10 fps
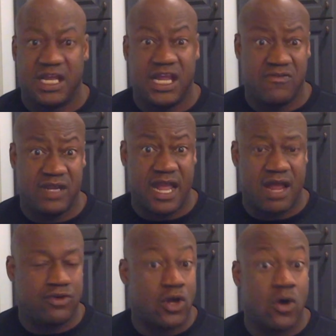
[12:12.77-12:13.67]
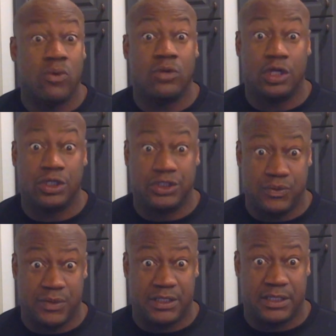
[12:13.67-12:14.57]
Henry County, don't
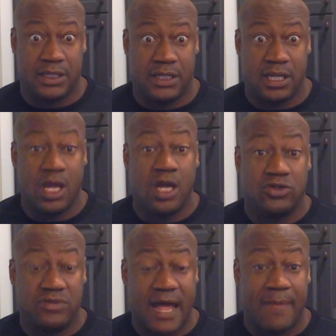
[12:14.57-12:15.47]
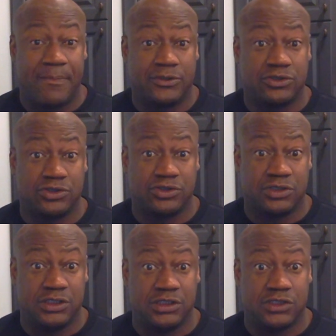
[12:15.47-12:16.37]
do it. Do not put your
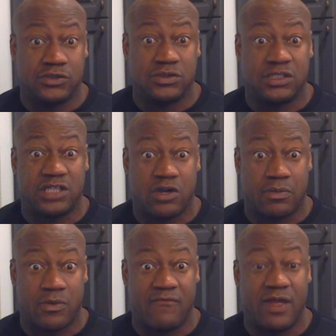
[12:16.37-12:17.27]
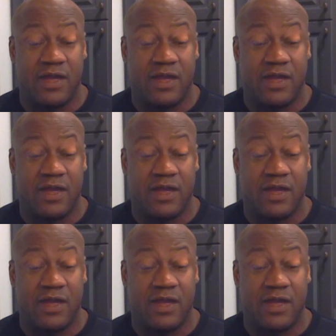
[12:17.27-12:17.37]
children in these schools. They're terrible.